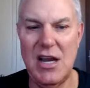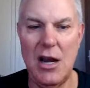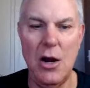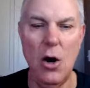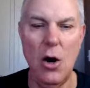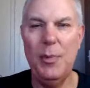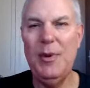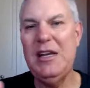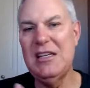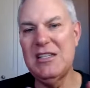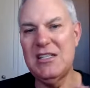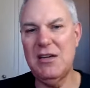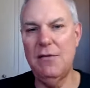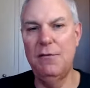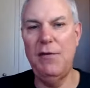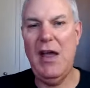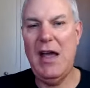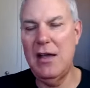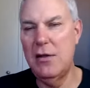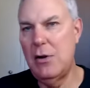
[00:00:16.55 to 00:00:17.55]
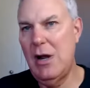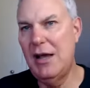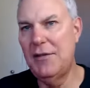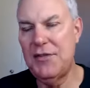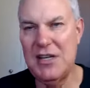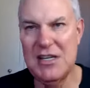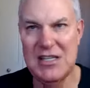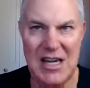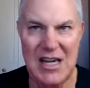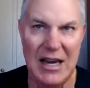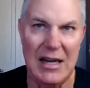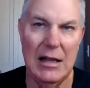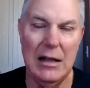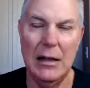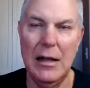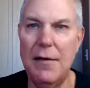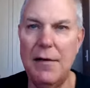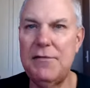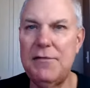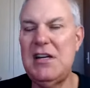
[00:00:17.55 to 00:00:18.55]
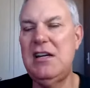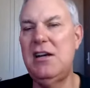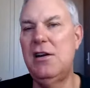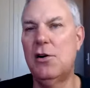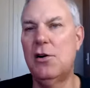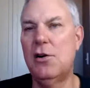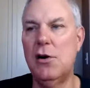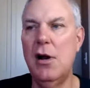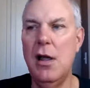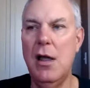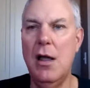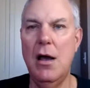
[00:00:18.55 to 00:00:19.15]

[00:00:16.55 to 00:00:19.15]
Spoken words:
I hope you get some value out of this. I'd love to hear